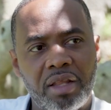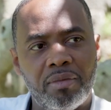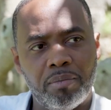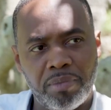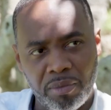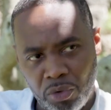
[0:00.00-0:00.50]
that
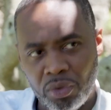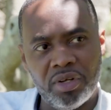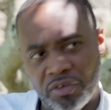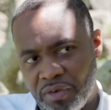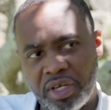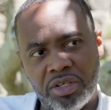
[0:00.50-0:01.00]
Bermuda
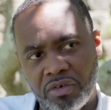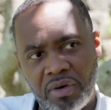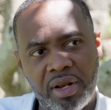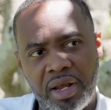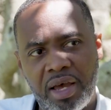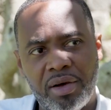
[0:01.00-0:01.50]
is facing
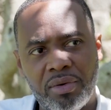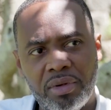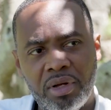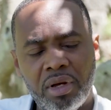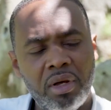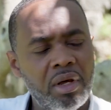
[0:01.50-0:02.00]
right now,
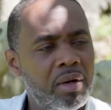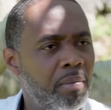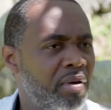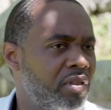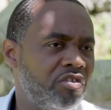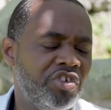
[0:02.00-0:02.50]

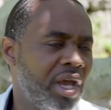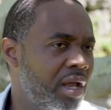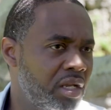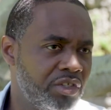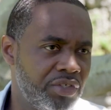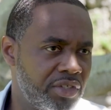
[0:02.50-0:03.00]
but the
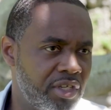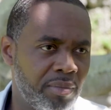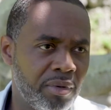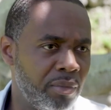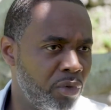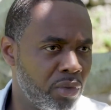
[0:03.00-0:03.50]
challenges
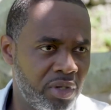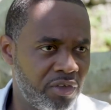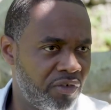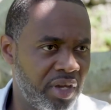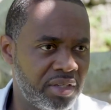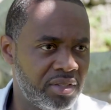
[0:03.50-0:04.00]
that Bermuda
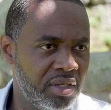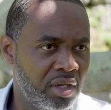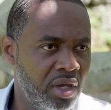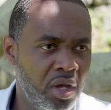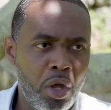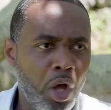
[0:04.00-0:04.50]
is
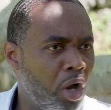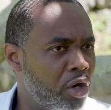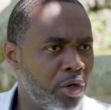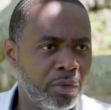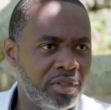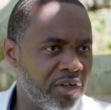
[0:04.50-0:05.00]
facing
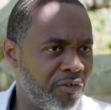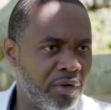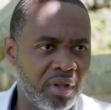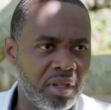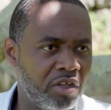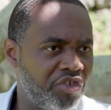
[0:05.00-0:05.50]
are no
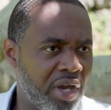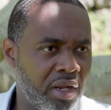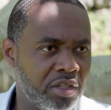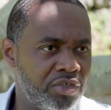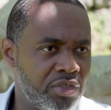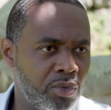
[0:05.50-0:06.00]
different than the
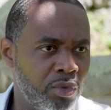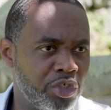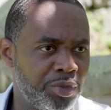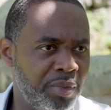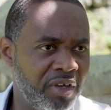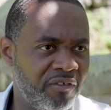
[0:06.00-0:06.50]
challenges
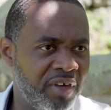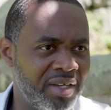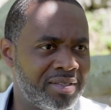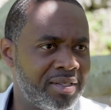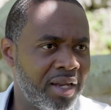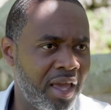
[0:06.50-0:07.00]
which are being
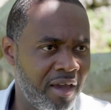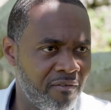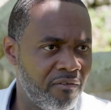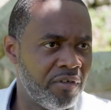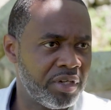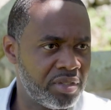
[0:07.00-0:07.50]
faced in
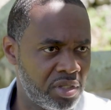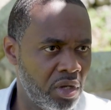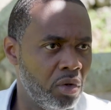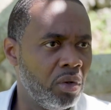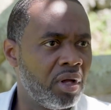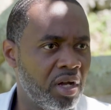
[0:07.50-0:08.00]
every
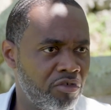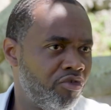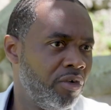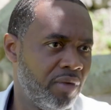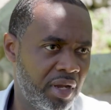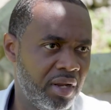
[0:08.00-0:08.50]
single
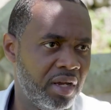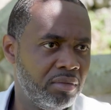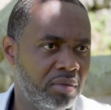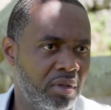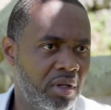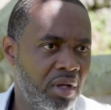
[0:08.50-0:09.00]
country right now.